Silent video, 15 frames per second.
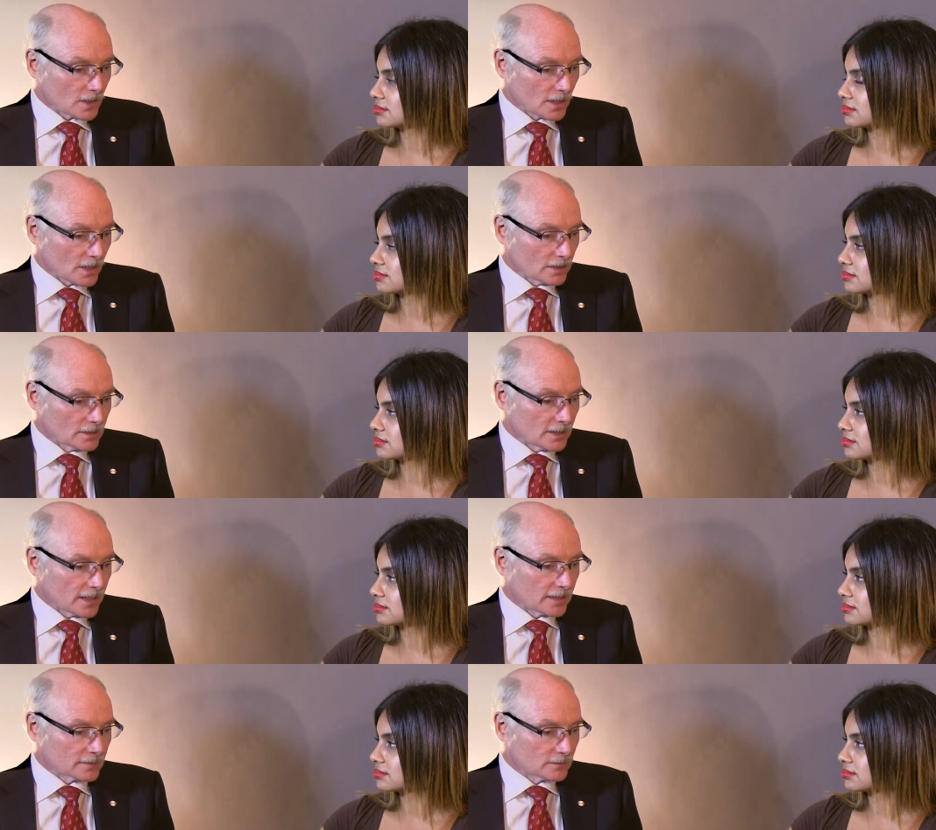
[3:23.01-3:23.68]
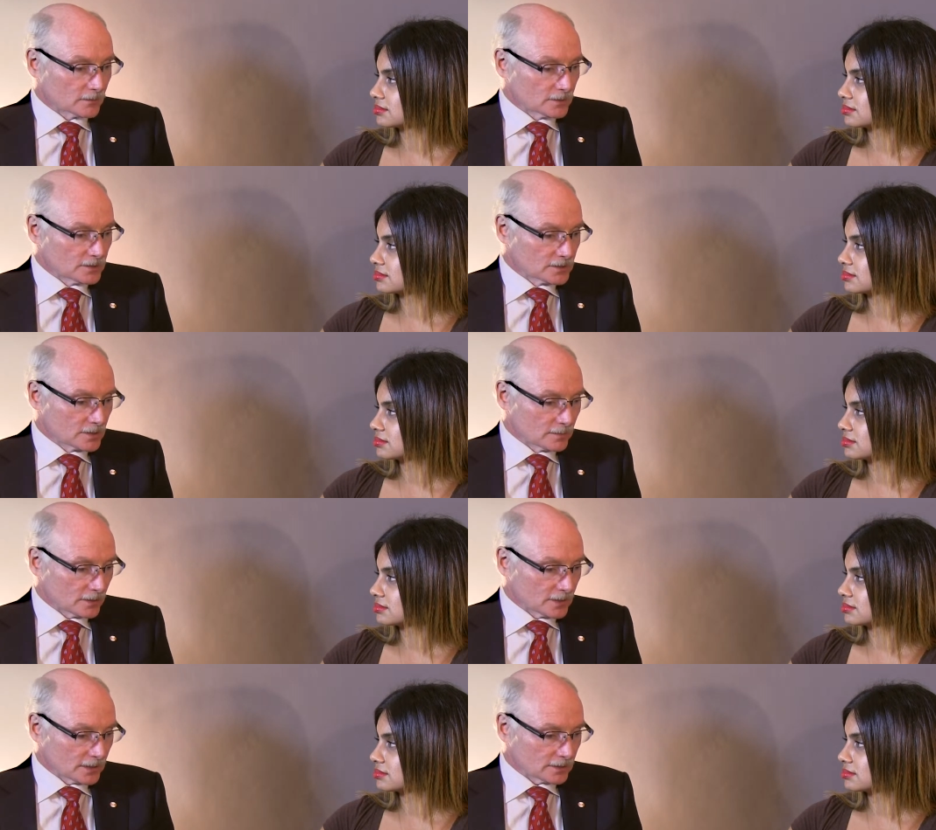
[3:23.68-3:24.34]
Speaker 1: and that would
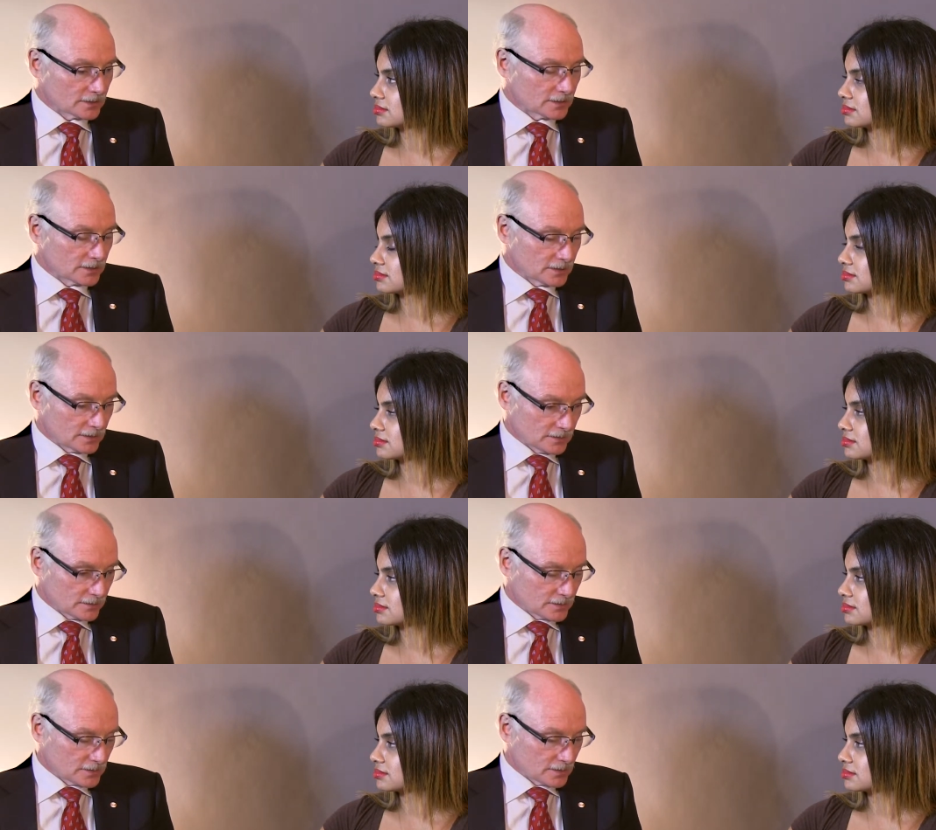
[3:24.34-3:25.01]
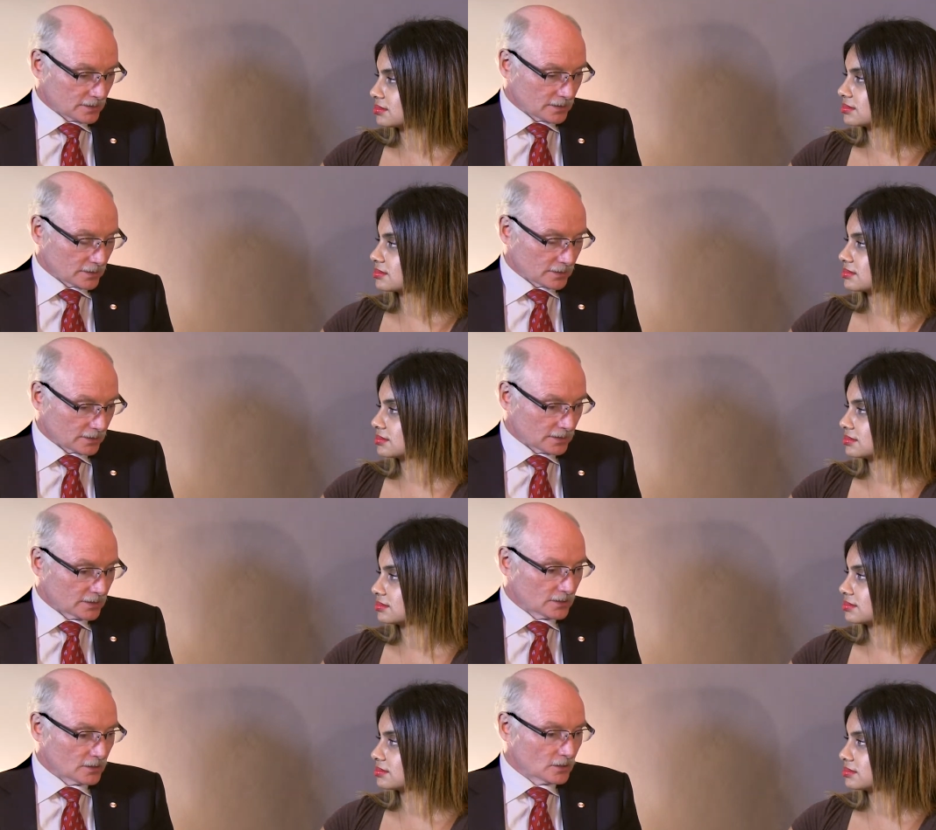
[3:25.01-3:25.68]
similarly uh,
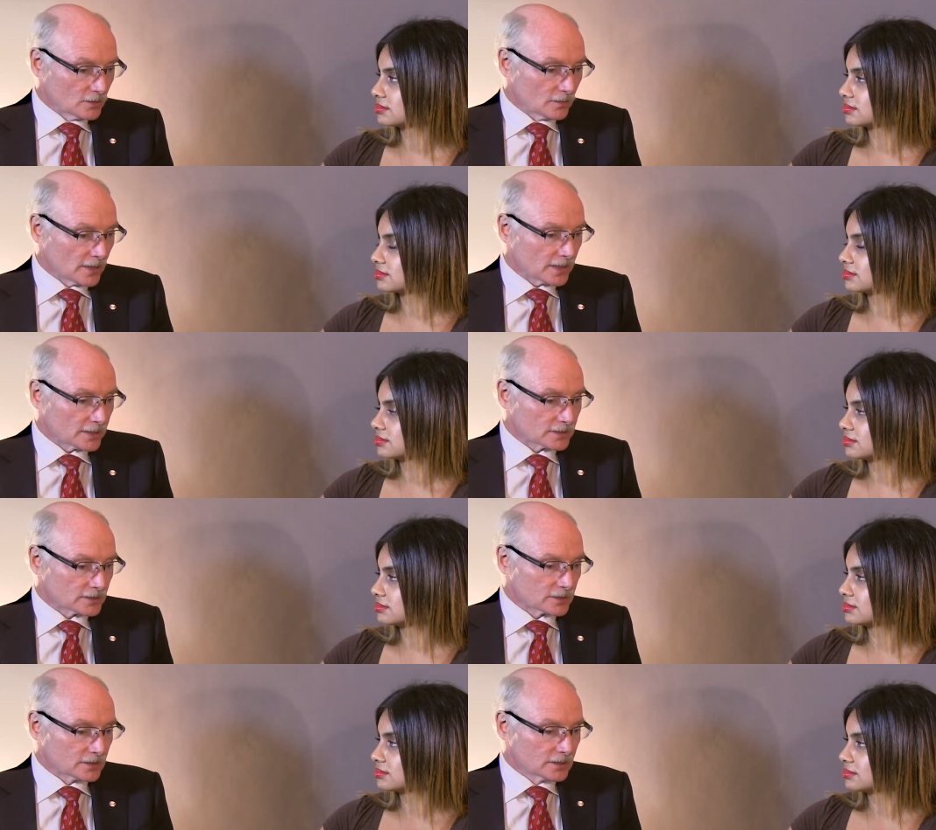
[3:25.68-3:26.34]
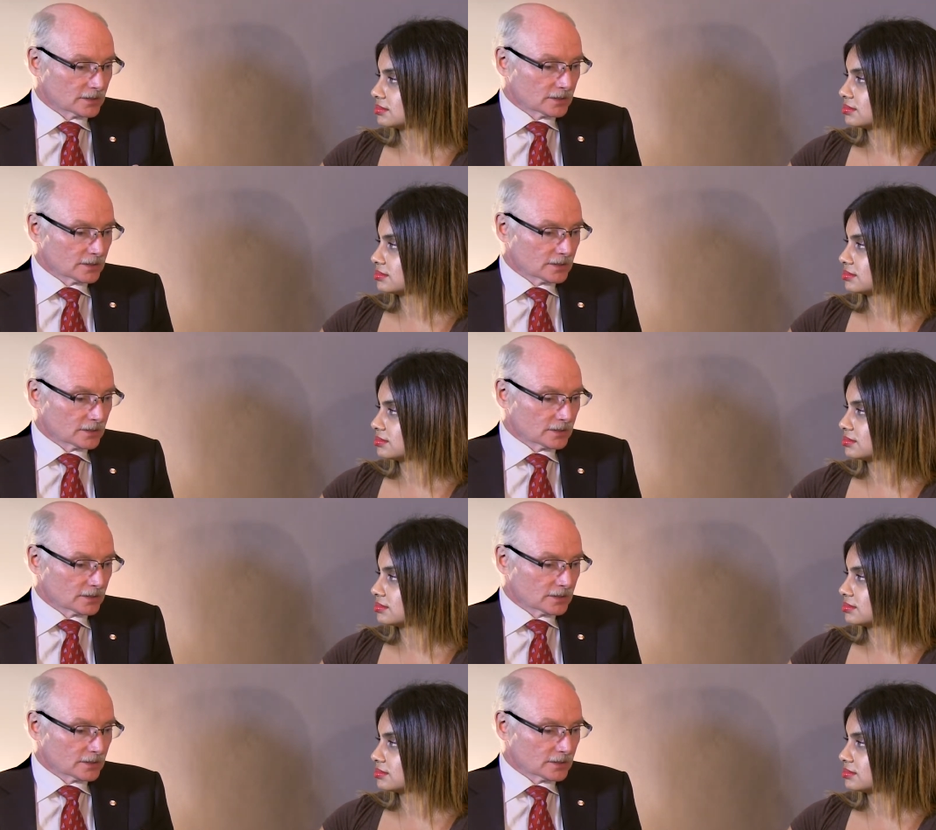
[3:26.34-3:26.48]
in the US